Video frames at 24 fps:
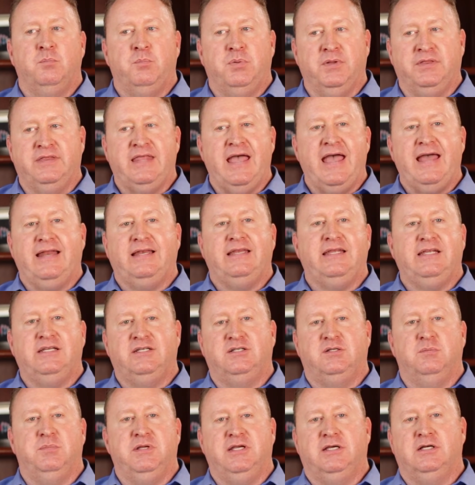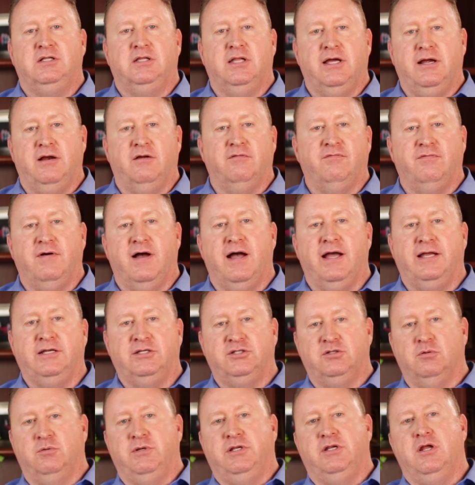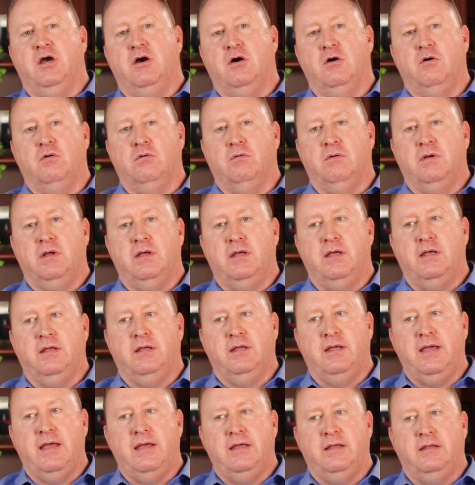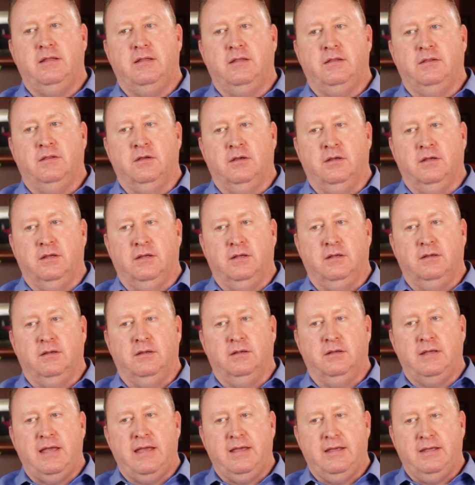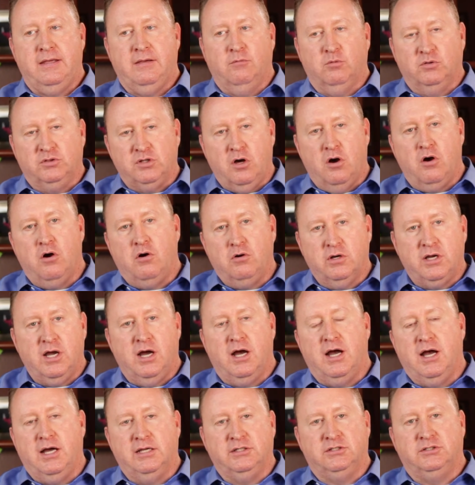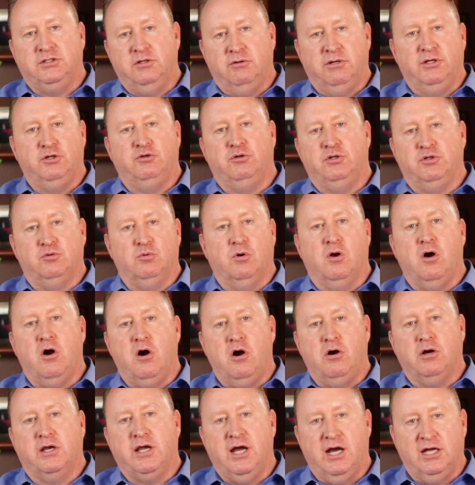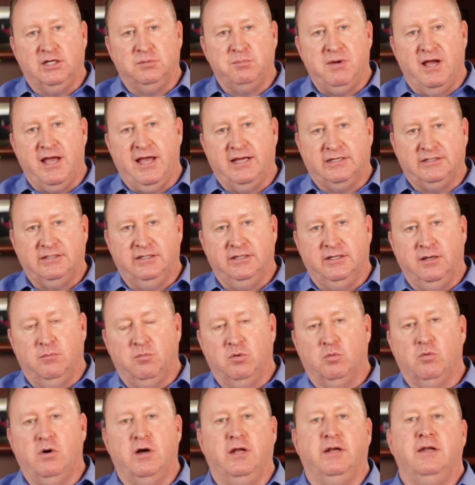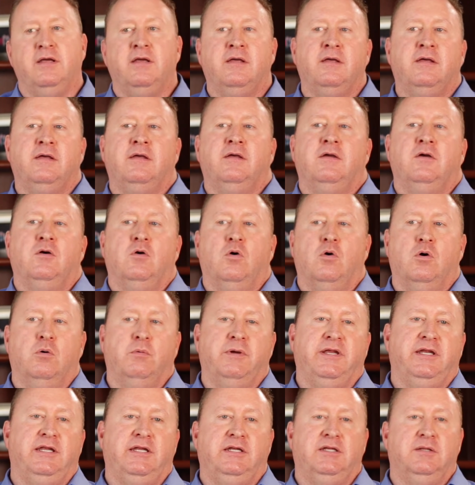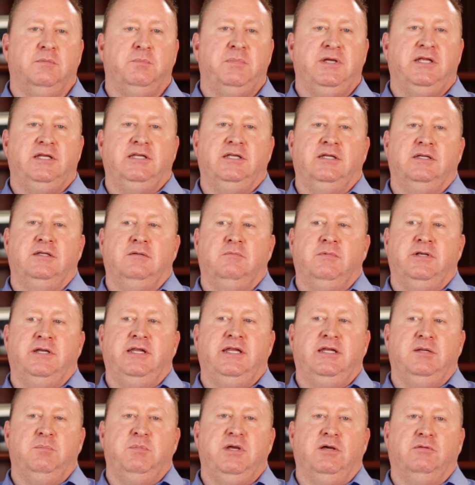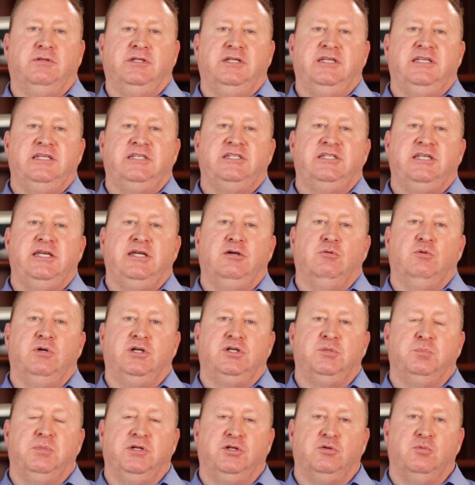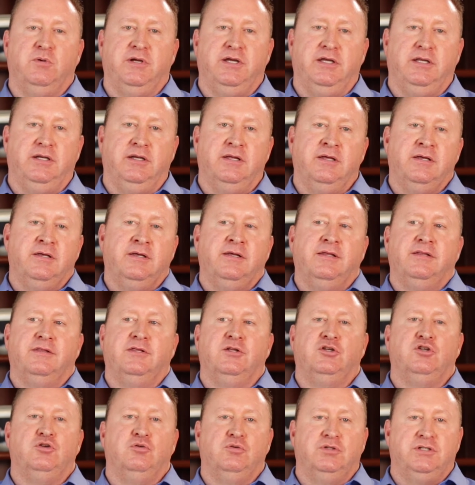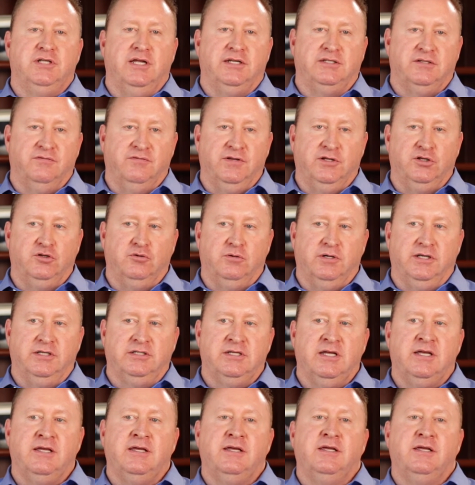But that needs to be clarified so we know it was all caused, your injuries were all caused by accident number one. Or we need to be able to distinguish between the two sets of injuries.